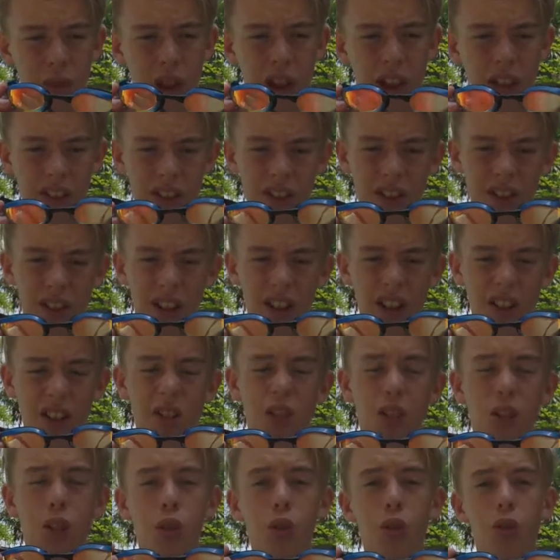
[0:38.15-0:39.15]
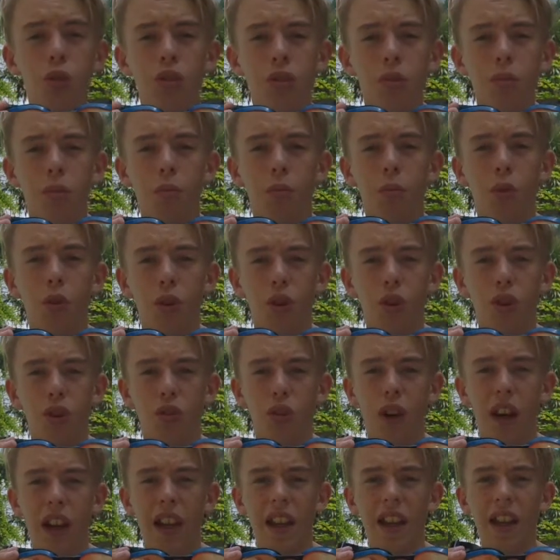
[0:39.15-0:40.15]
as I started to use them more in
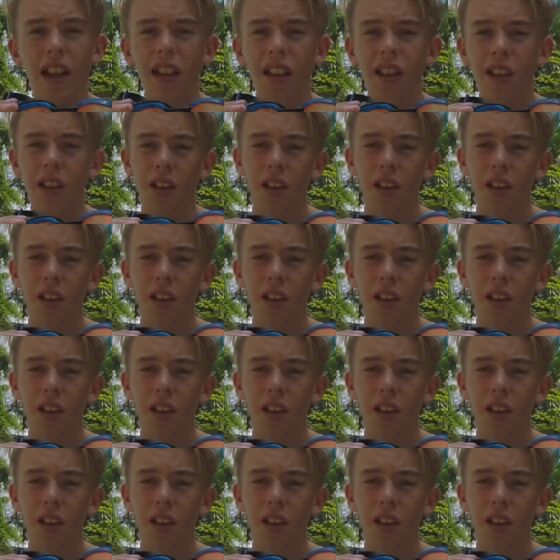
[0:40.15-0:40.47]
training,